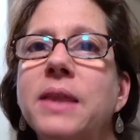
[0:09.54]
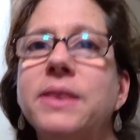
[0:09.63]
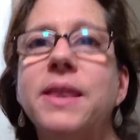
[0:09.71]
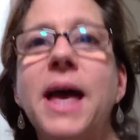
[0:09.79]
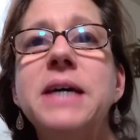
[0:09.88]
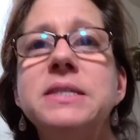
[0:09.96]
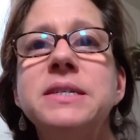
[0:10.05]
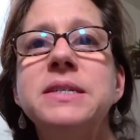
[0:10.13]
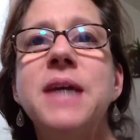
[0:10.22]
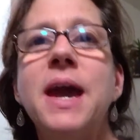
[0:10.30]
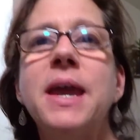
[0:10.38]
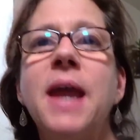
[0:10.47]
Last
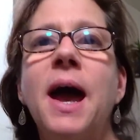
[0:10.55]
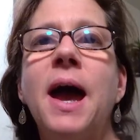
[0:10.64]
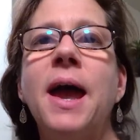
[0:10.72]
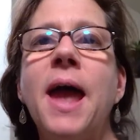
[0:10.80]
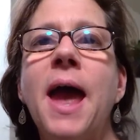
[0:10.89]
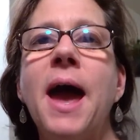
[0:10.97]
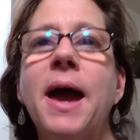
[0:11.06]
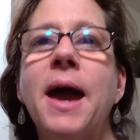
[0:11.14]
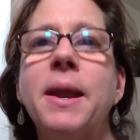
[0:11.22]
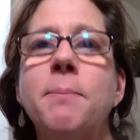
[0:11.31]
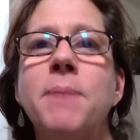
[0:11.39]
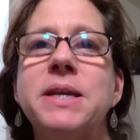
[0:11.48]
night I
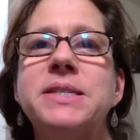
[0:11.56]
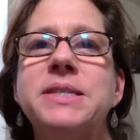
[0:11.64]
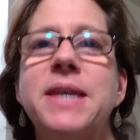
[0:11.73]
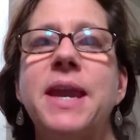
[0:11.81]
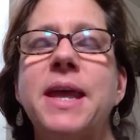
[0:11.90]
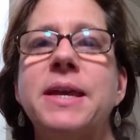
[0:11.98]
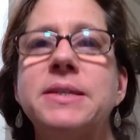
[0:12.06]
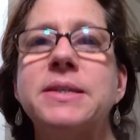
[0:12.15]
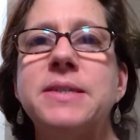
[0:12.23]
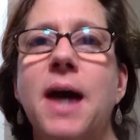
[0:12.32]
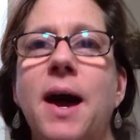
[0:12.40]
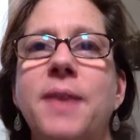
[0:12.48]
had my
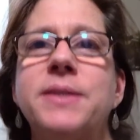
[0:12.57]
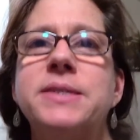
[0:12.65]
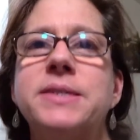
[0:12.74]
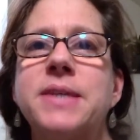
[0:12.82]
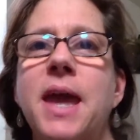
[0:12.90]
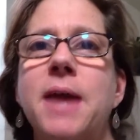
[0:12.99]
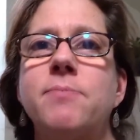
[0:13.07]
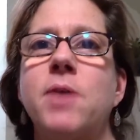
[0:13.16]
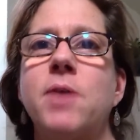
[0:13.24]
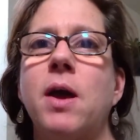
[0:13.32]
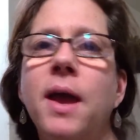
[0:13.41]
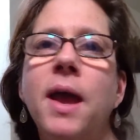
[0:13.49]
settings on this
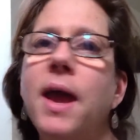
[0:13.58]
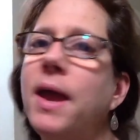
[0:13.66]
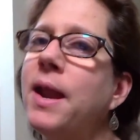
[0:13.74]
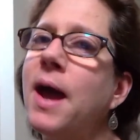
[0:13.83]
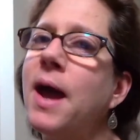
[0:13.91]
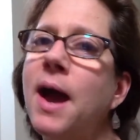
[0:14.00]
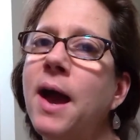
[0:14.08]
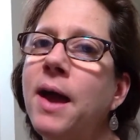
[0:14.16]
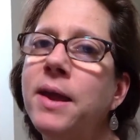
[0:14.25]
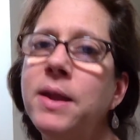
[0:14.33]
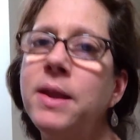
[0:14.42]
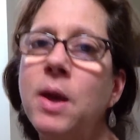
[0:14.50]
camera, and
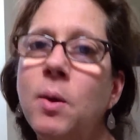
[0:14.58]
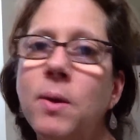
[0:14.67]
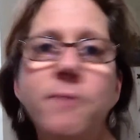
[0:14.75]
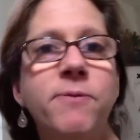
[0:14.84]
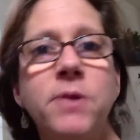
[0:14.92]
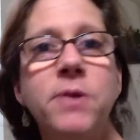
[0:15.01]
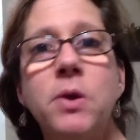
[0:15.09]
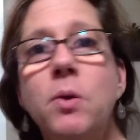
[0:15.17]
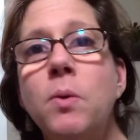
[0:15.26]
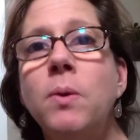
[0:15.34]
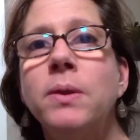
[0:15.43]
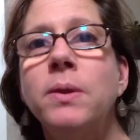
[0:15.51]
you know, if
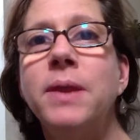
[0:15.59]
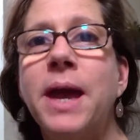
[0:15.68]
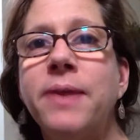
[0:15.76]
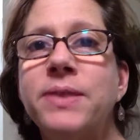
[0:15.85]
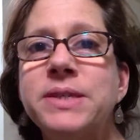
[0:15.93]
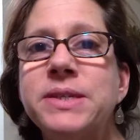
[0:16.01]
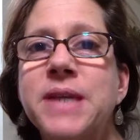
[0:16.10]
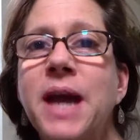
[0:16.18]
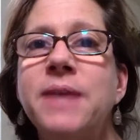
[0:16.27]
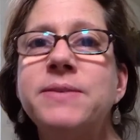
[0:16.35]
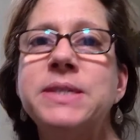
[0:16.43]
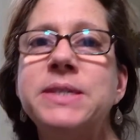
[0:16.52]
you like this
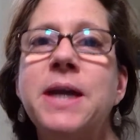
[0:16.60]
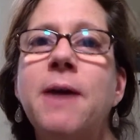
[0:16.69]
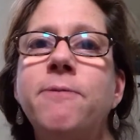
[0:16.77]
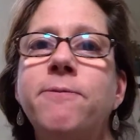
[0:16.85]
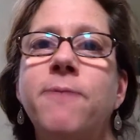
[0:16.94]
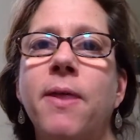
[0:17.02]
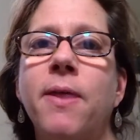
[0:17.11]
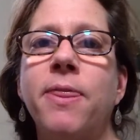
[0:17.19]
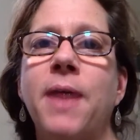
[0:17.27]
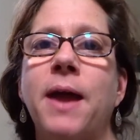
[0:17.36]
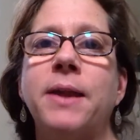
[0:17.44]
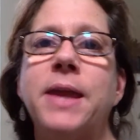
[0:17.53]
kind of stuff,
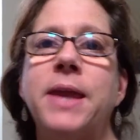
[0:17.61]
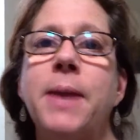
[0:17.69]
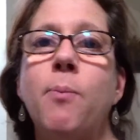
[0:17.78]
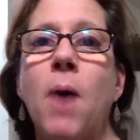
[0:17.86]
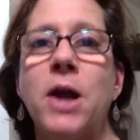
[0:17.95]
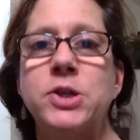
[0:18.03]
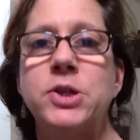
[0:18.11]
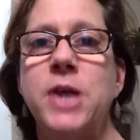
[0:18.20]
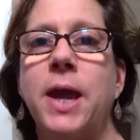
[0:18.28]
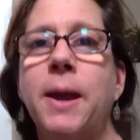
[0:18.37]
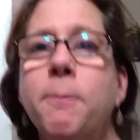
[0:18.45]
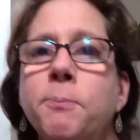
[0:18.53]
then keep
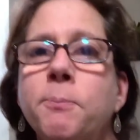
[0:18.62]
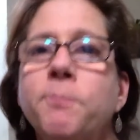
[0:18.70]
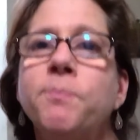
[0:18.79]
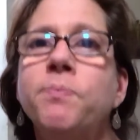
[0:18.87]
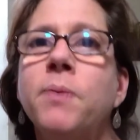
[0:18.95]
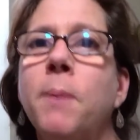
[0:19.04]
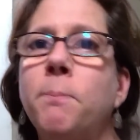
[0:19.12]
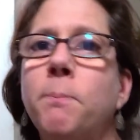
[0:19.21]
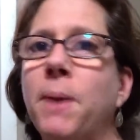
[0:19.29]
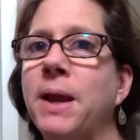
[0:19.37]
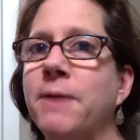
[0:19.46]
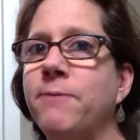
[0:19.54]
watching.
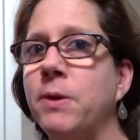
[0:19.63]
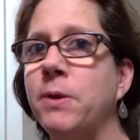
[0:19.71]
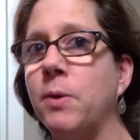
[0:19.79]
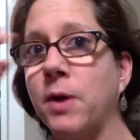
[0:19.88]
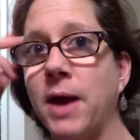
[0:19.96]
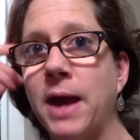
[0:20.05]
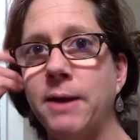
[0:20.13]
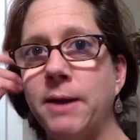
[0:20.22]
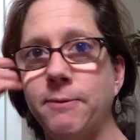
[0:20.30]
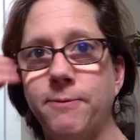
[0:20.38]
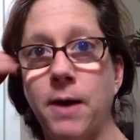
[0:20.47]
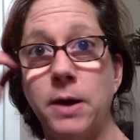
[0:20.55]
But if you are kind
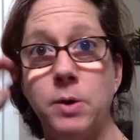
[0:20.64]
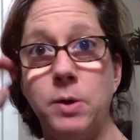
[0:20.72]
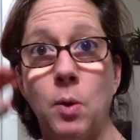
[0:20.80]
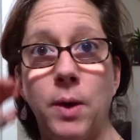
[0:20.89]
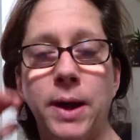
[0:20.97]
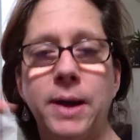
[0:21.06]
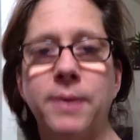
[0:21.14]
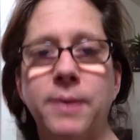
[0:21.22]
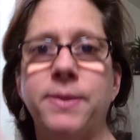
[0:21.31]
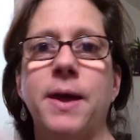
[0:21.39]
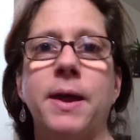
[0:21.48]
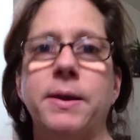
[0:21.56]
of annoyed,
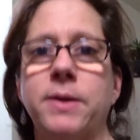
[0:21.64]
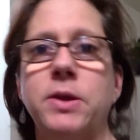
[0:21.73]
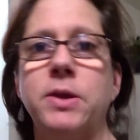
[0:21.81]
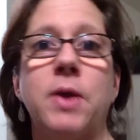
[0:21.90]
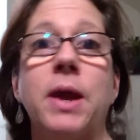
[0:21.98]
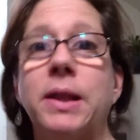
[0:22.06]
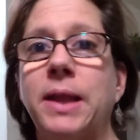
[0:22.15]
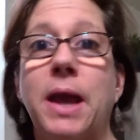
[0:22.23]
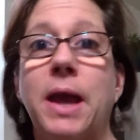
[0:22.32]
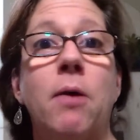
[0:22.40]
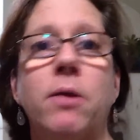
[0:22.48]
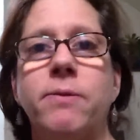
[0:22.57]
then you can click
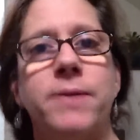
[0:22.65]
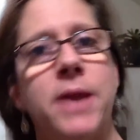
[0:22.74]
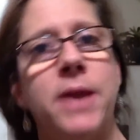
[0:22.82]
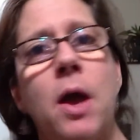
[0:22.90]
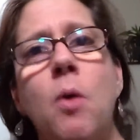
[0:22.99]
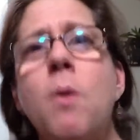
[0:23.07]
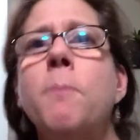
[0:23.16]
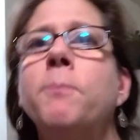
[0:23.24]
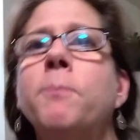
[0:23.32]
out of the video.